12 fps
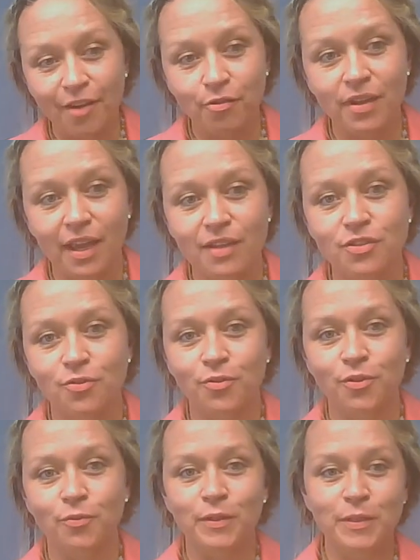aggregation
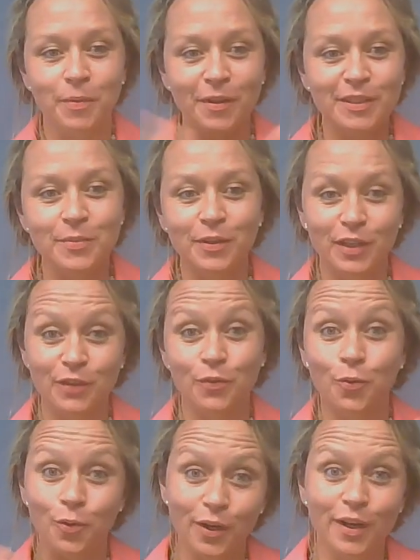or the responsibility of
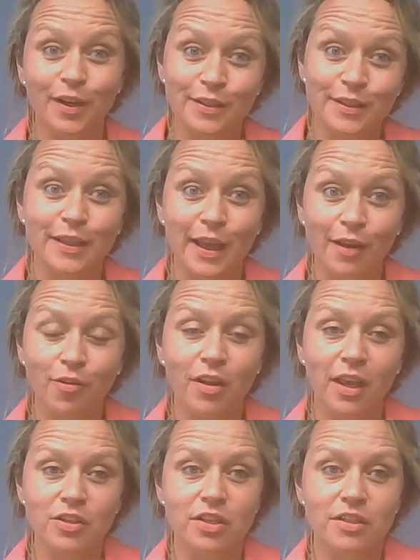organizing the
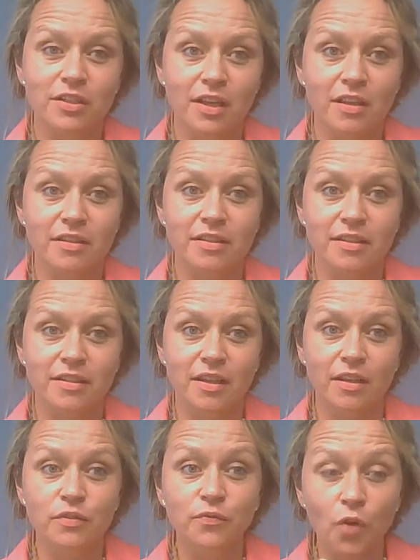aggregation does
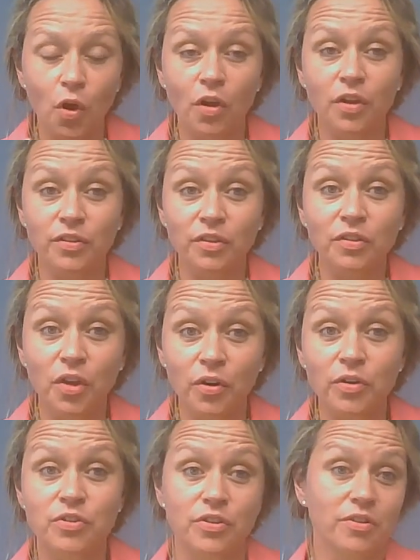does fall on the
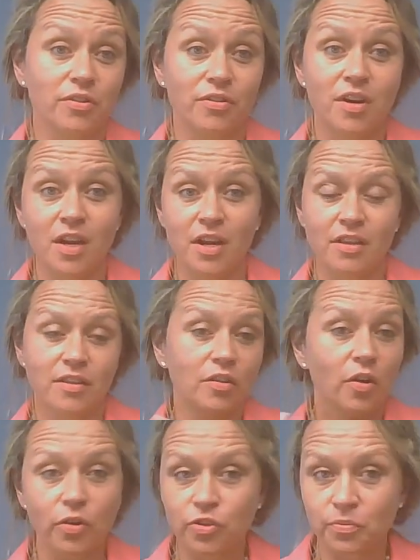larger the
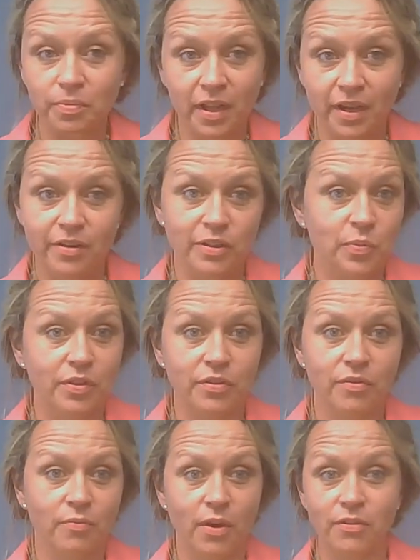larger players,
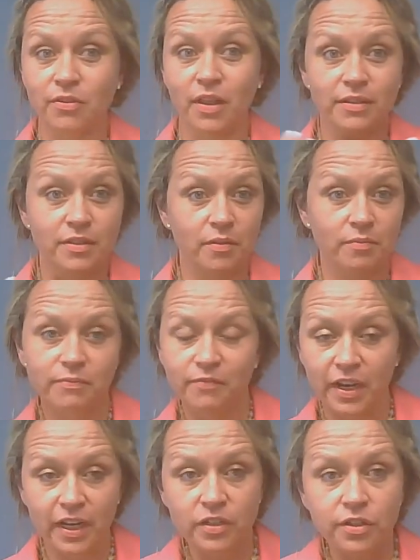whether whether that's the
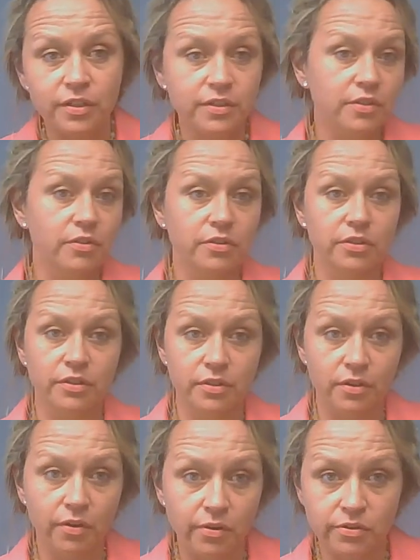financial institutions,
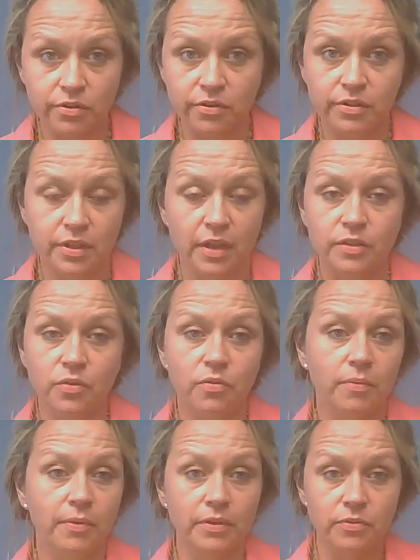the larger size
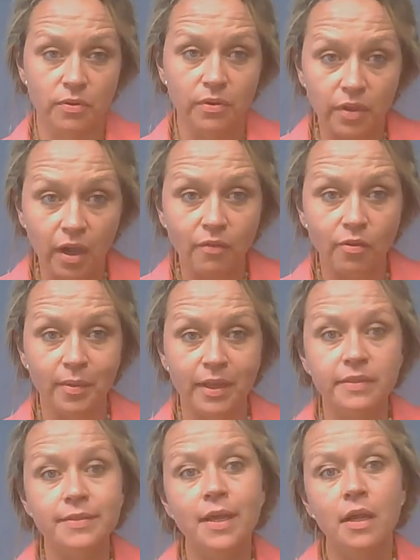corporates, or the
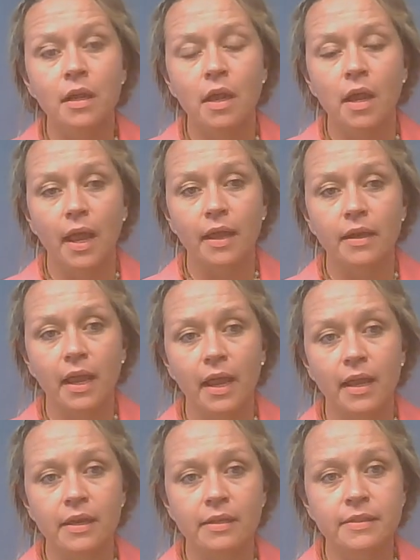governments, and
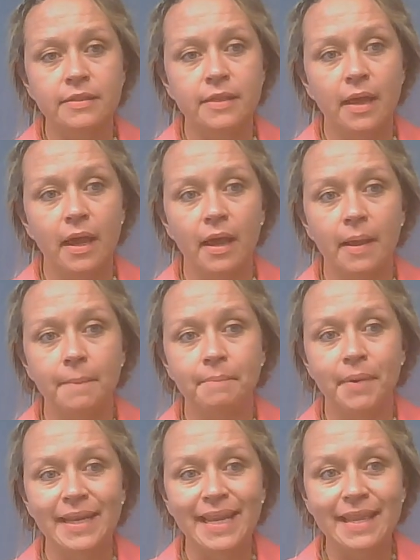and uh,
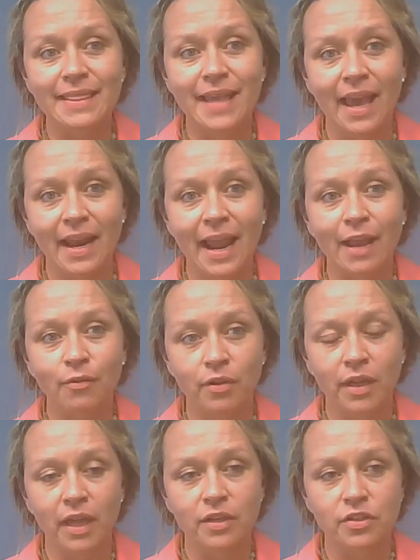but in that
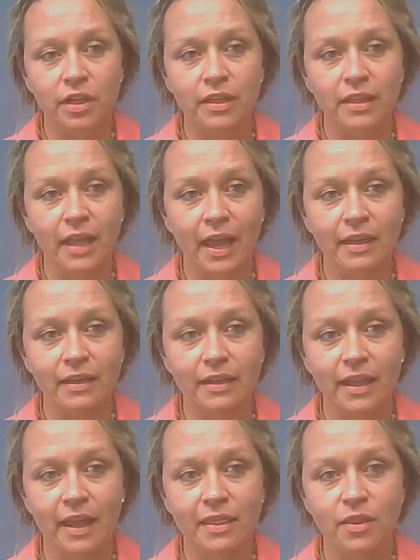aggregation, that
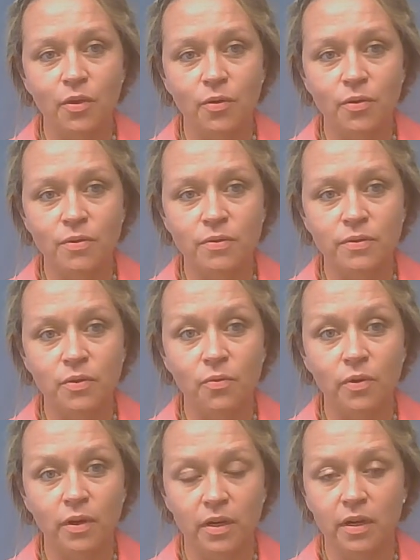that those
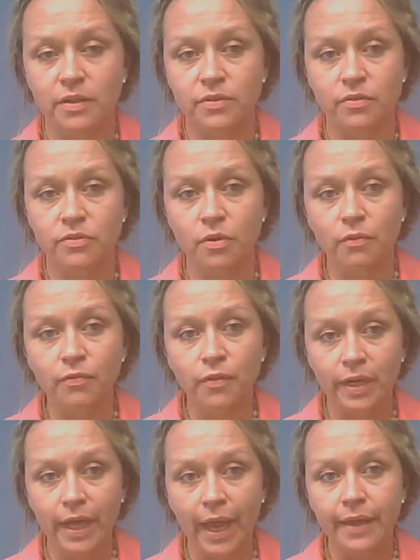organizers don't
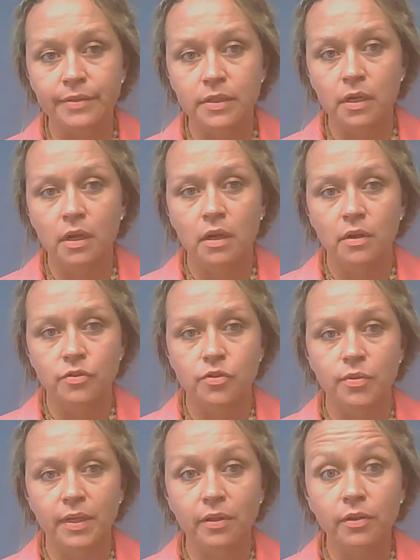forget
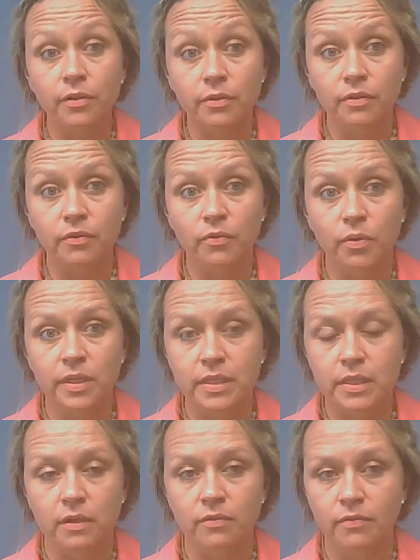to include the
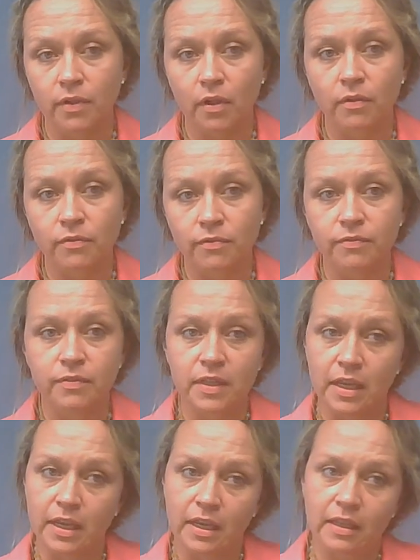voice of of
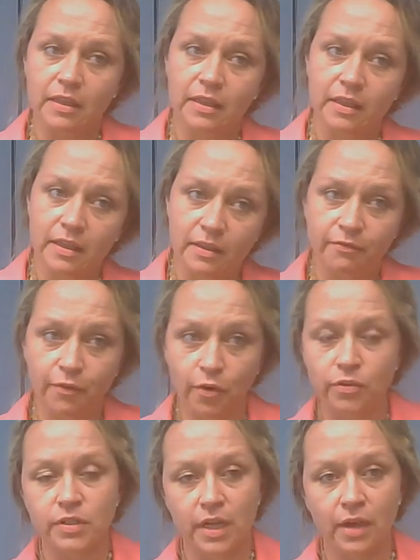the
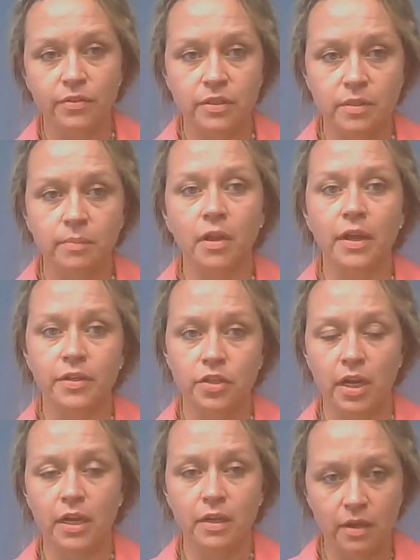further down the supply
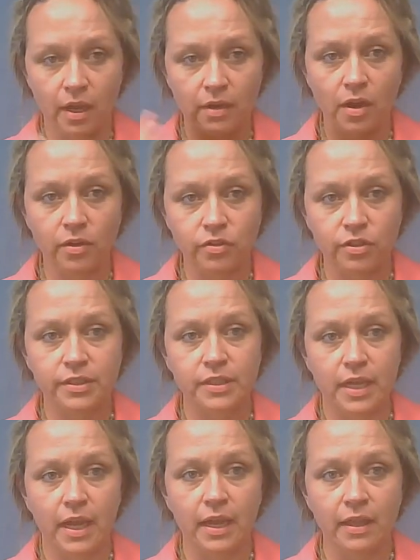chain and, and not just
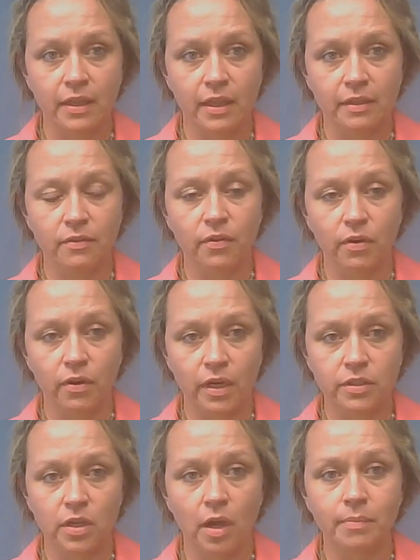stay at, at, the
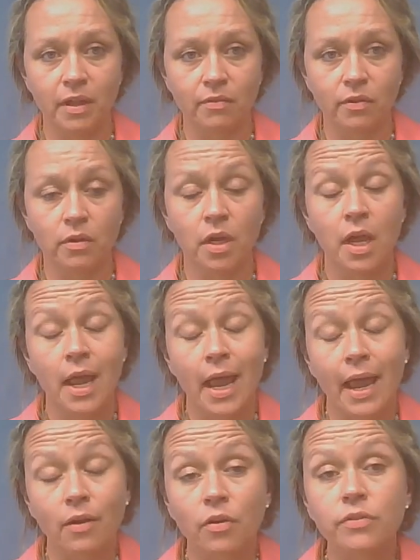very top level,
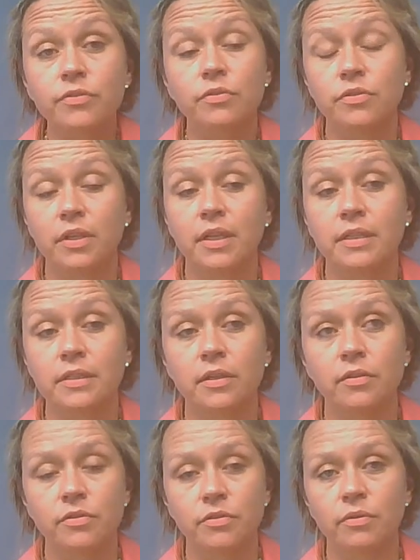and also to
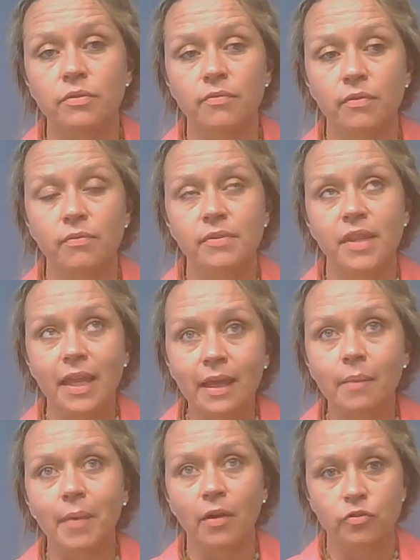continue to
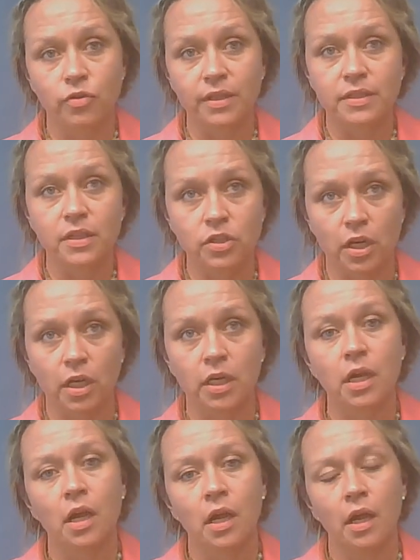think about
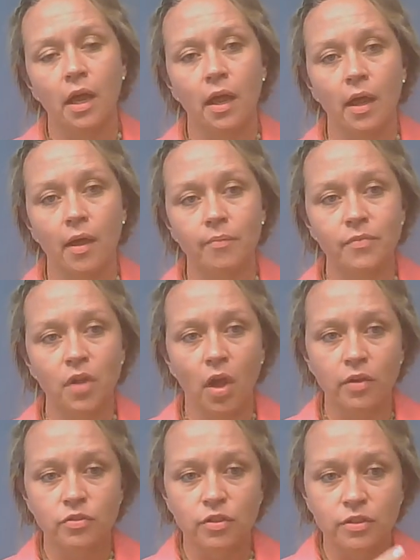transition. Um,
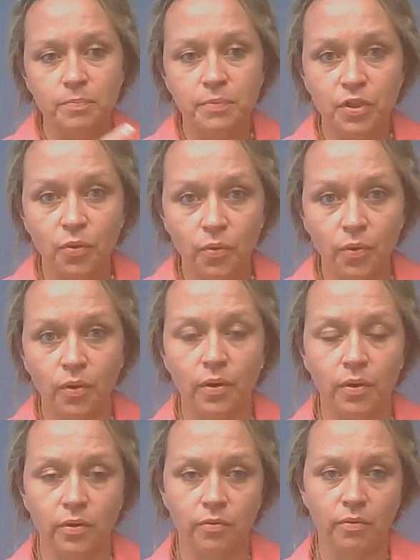not just
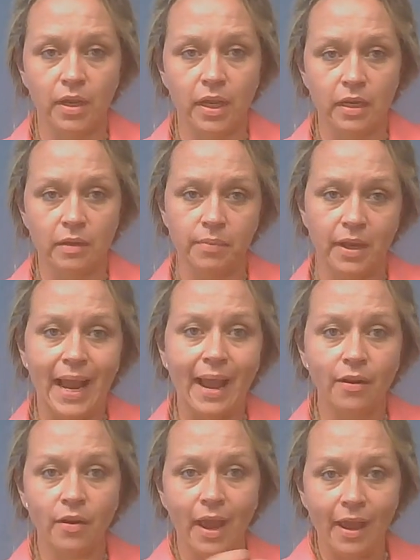pure green, but
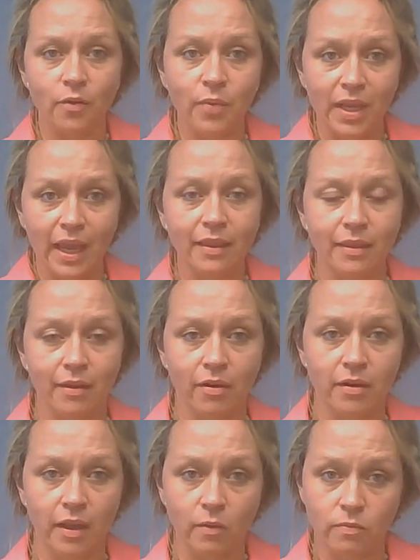how do, how do we get there?
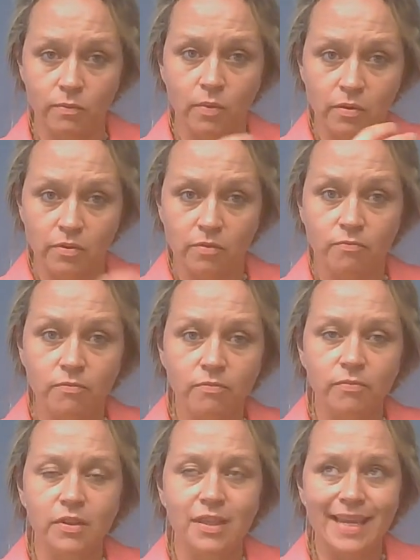And like, what are the
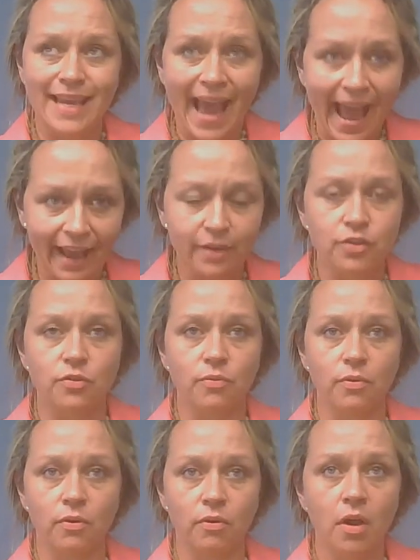the
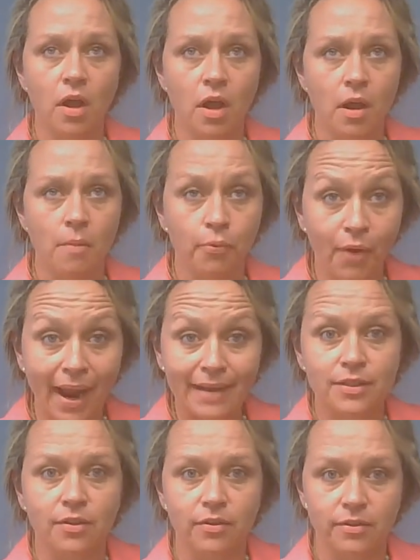actual
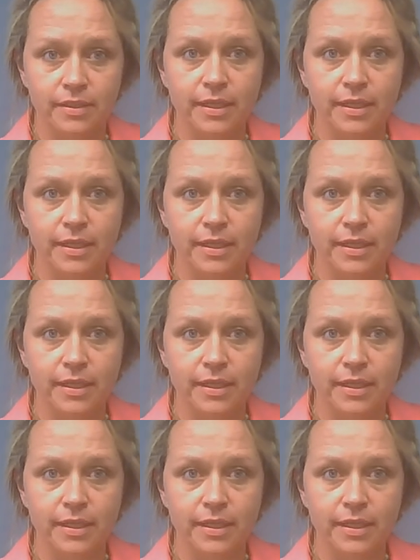practical